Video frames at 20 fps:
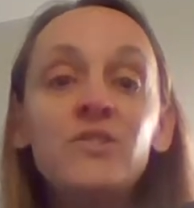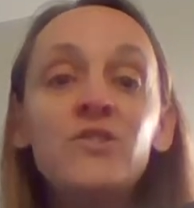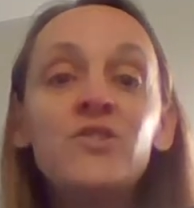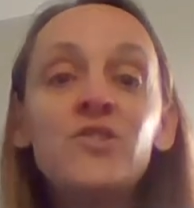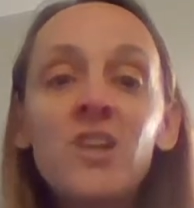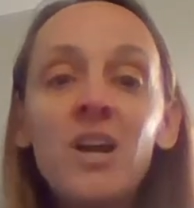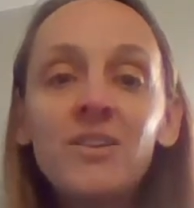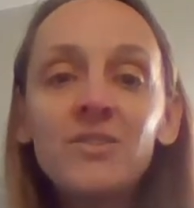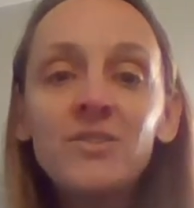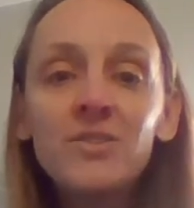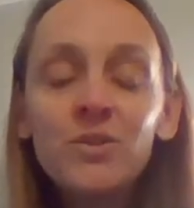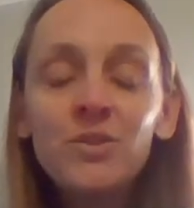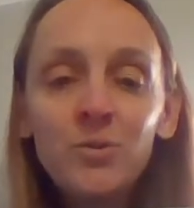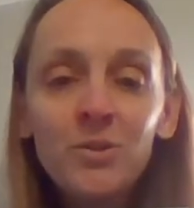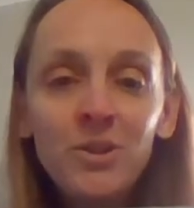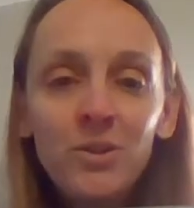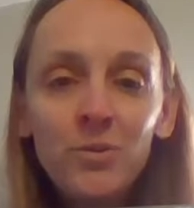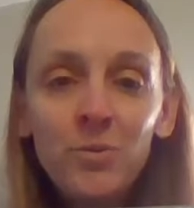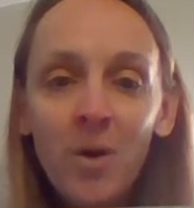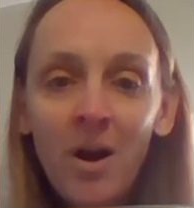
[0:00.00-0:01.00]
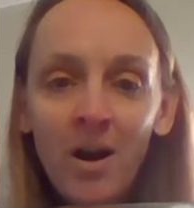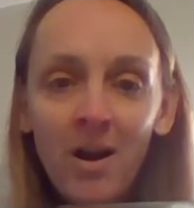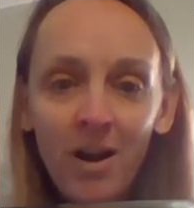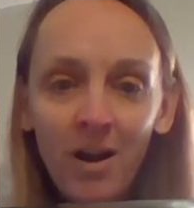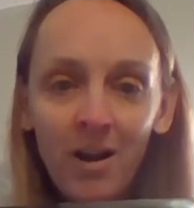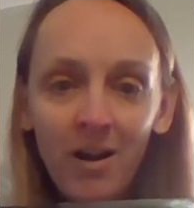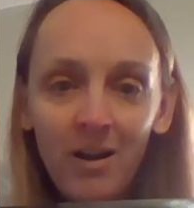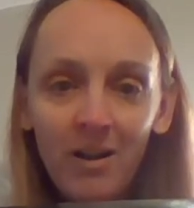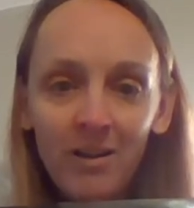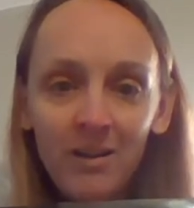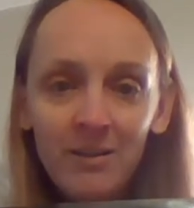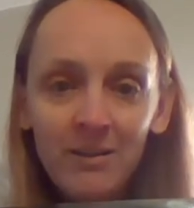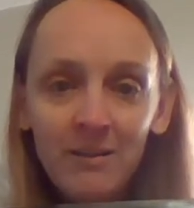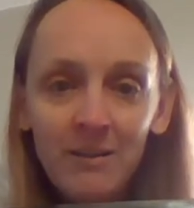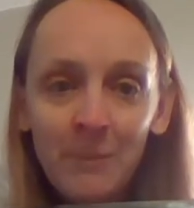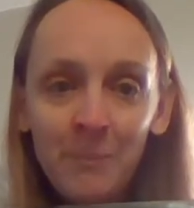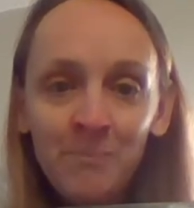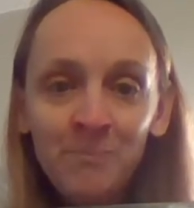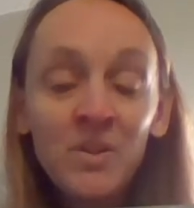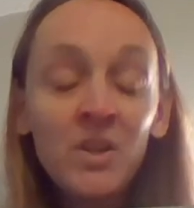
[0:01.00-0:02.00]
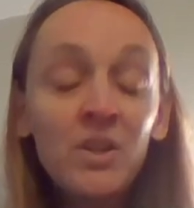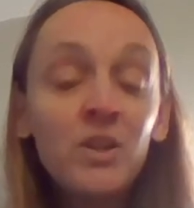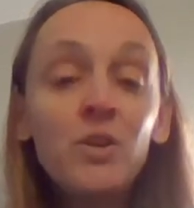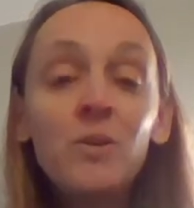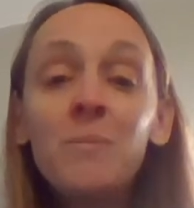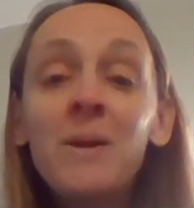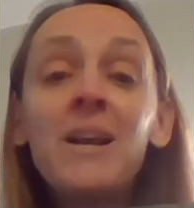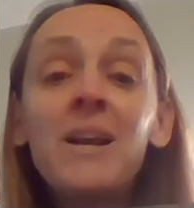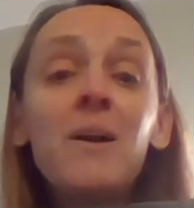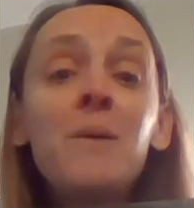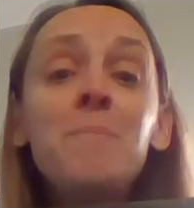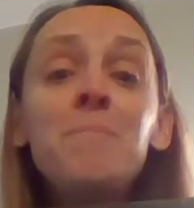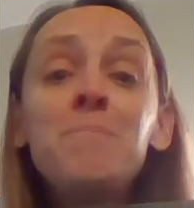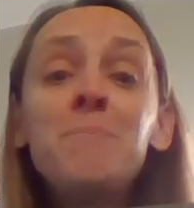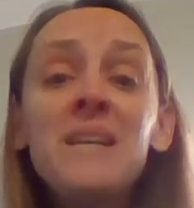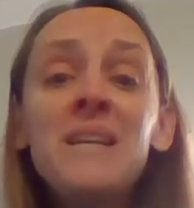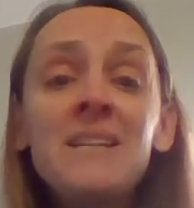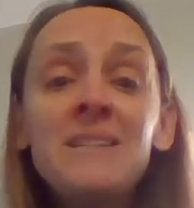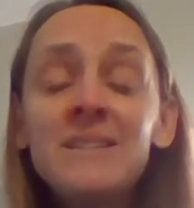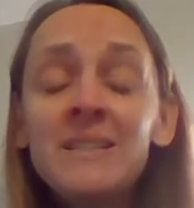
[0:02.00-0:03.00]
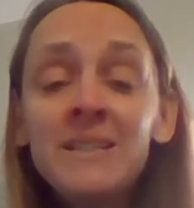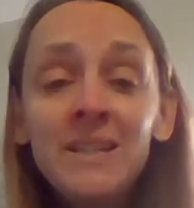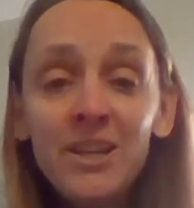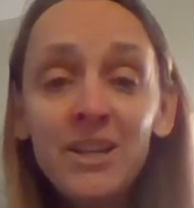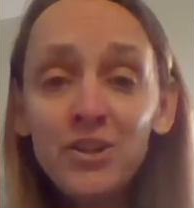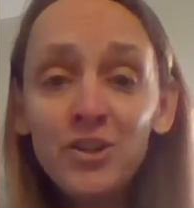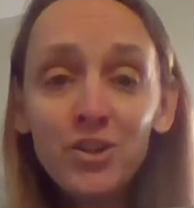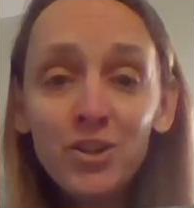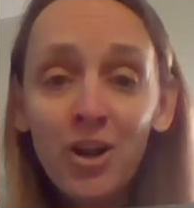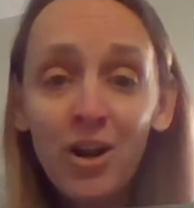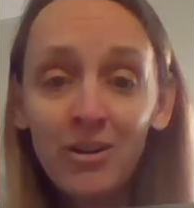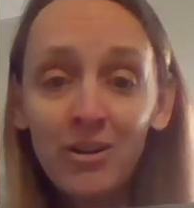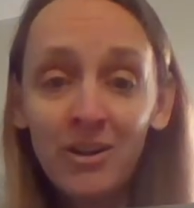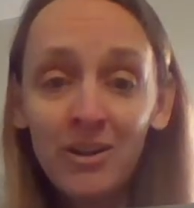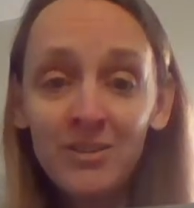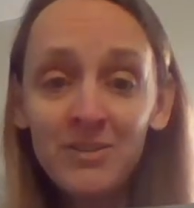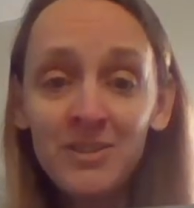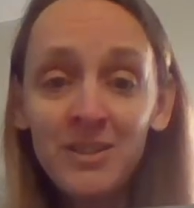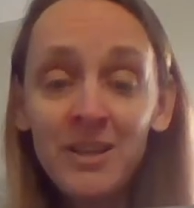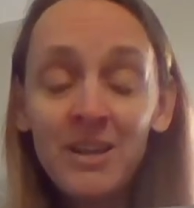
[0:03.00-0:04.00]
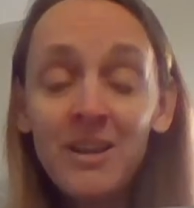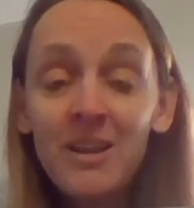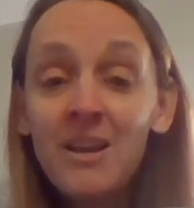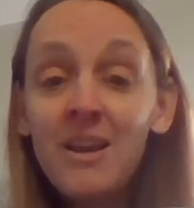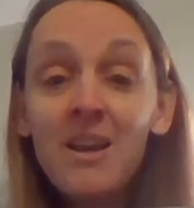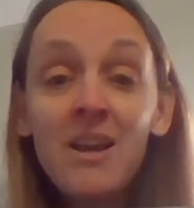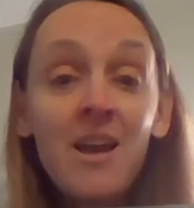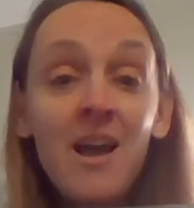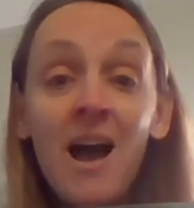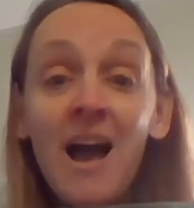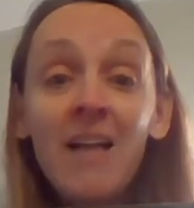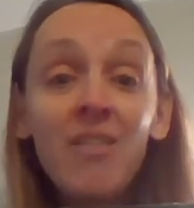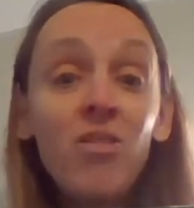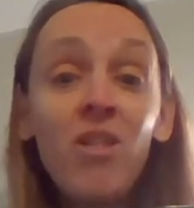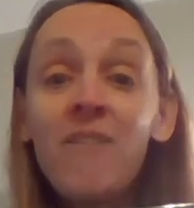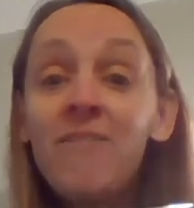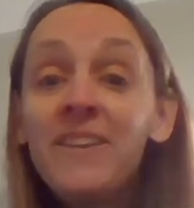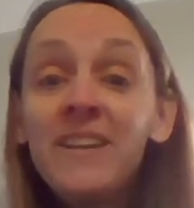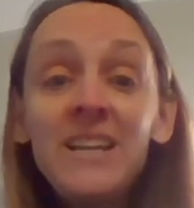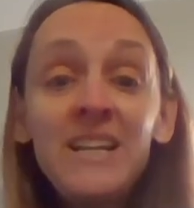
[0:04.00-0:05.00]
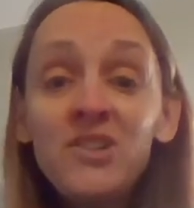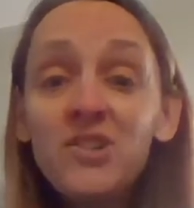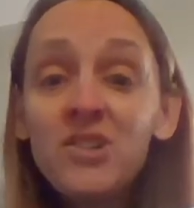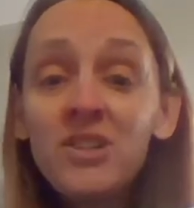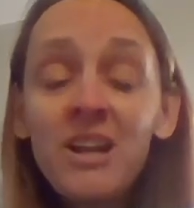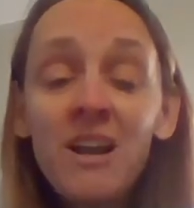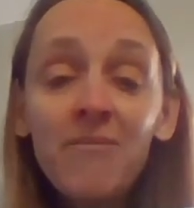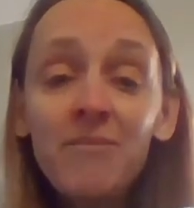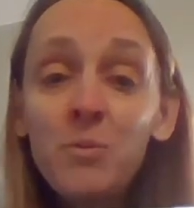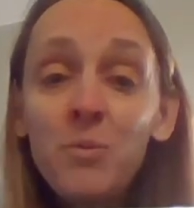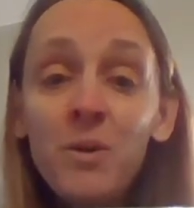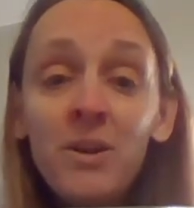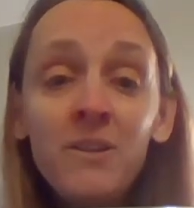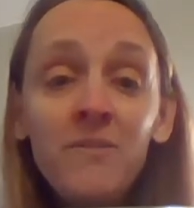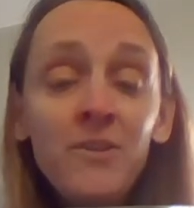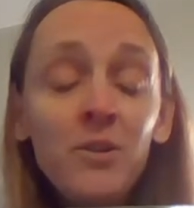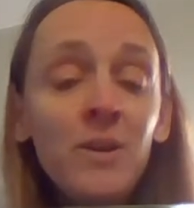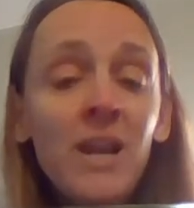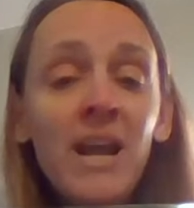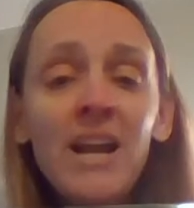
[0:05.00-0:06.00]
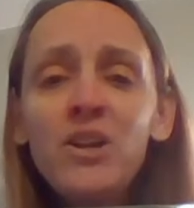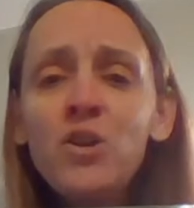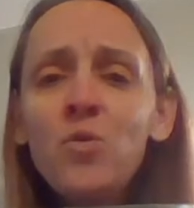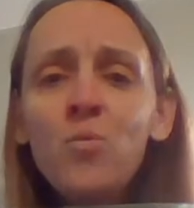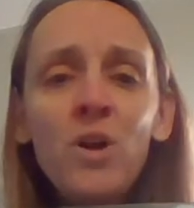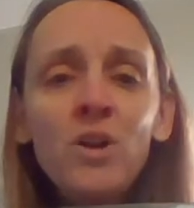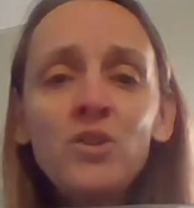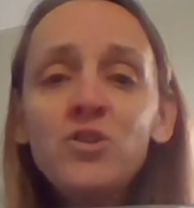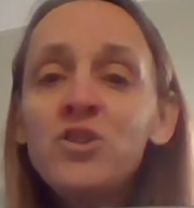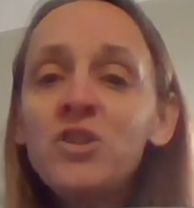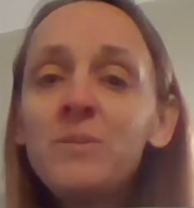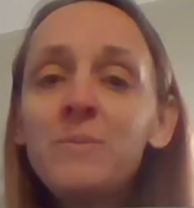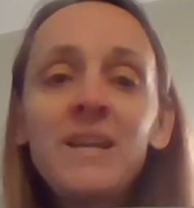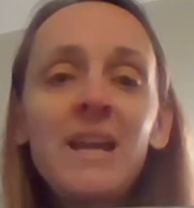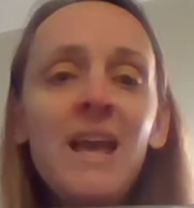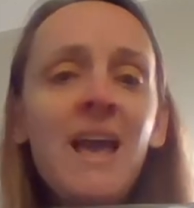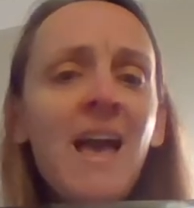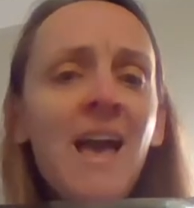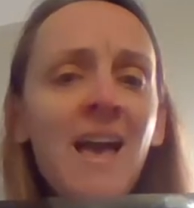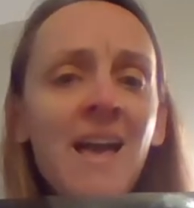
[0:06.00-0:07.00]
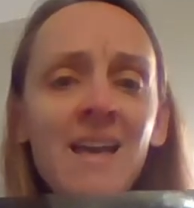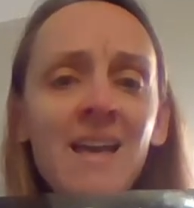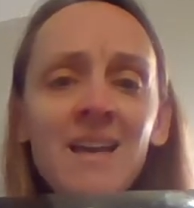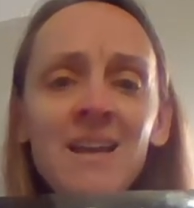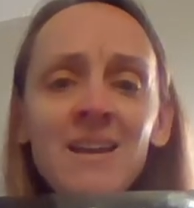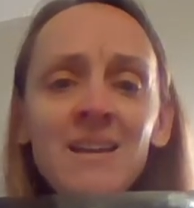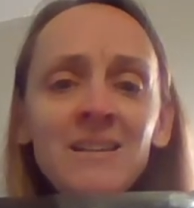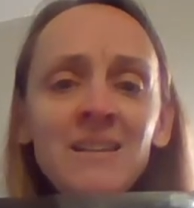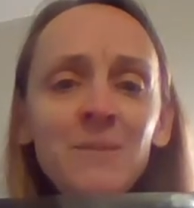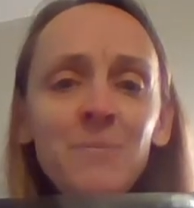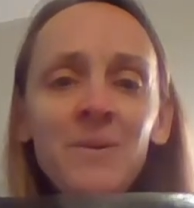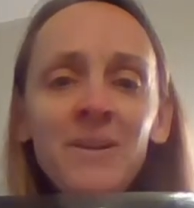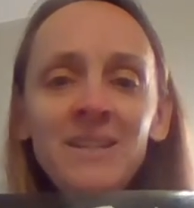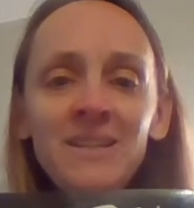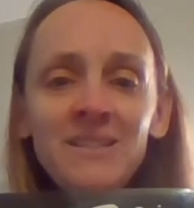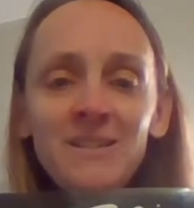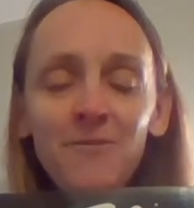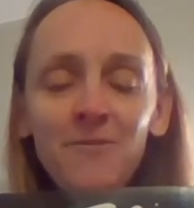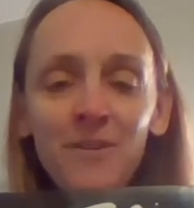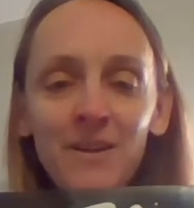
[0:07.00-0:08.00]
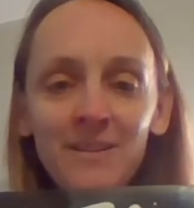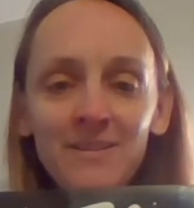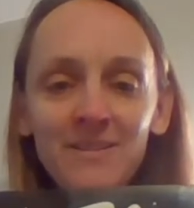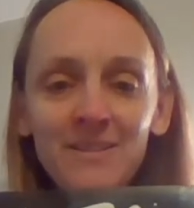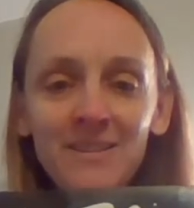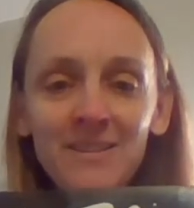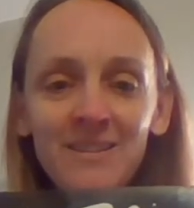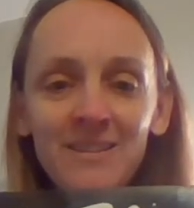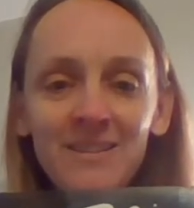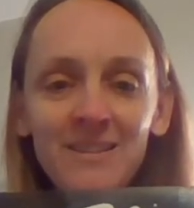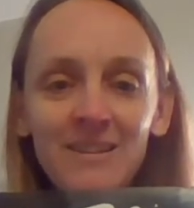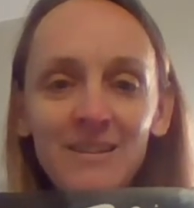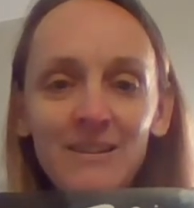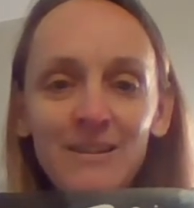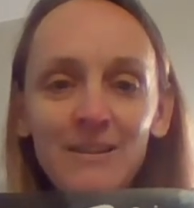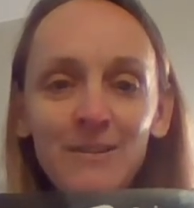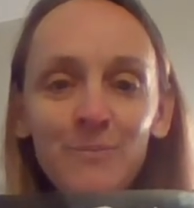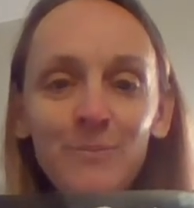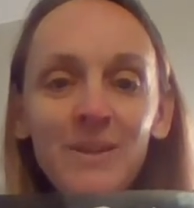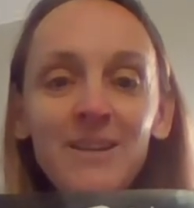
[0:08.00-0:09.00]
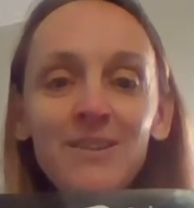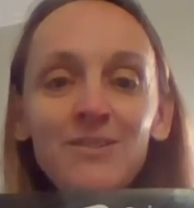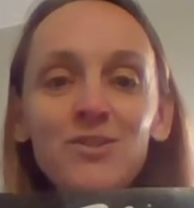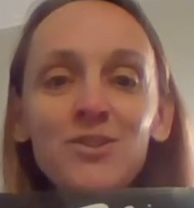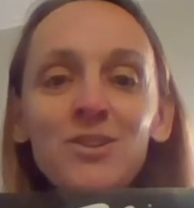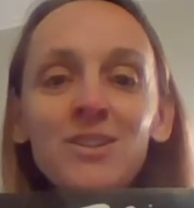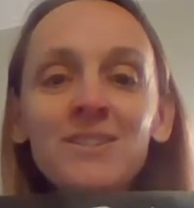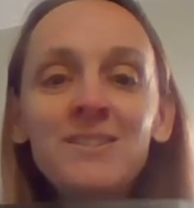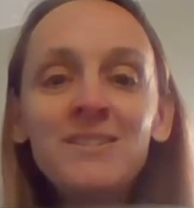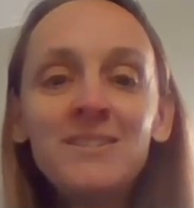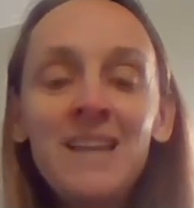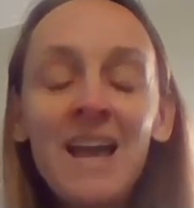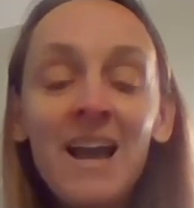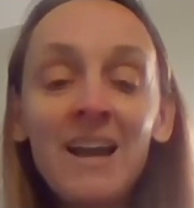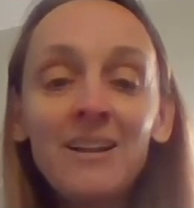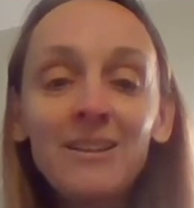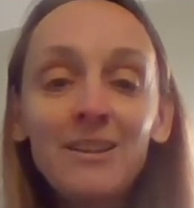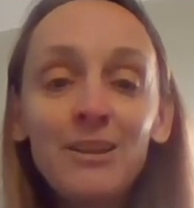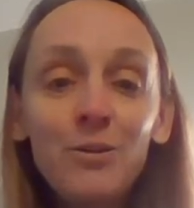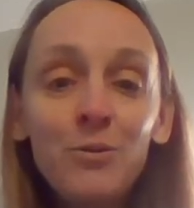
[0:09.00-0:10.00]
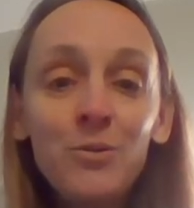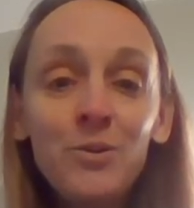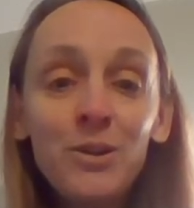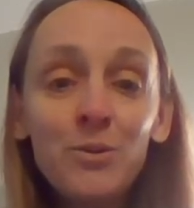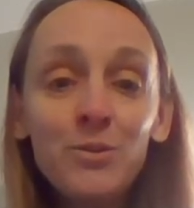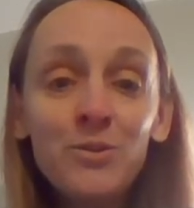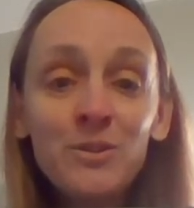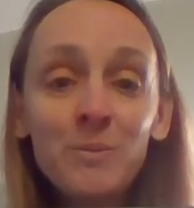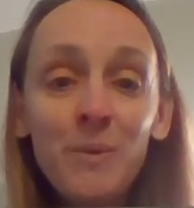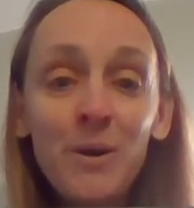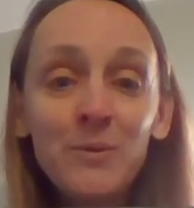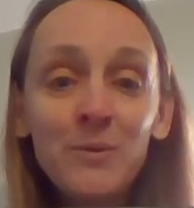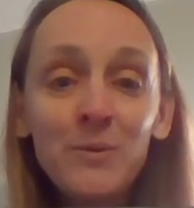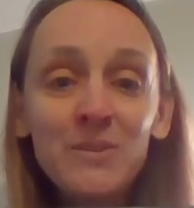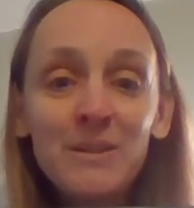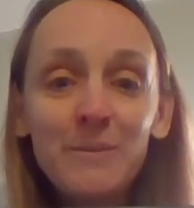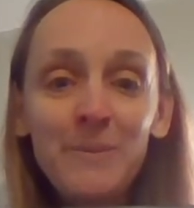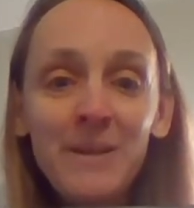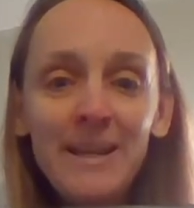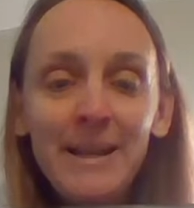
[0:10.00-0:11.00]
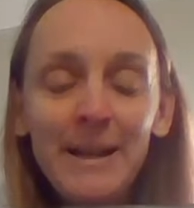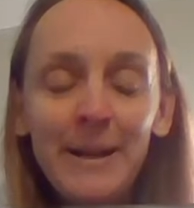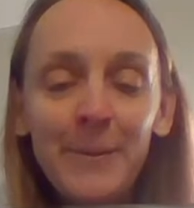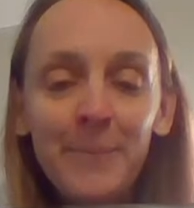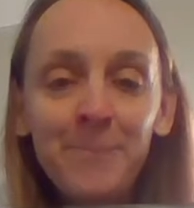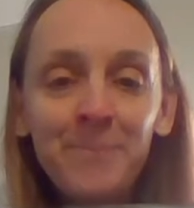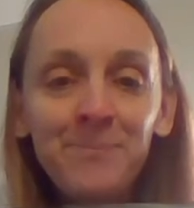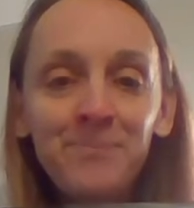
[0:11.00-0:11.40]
just who you are. You're my amazing kindergartners. I love each and every one of you, and I don't want you to be anybody different because you're exactly who you're supposed to be.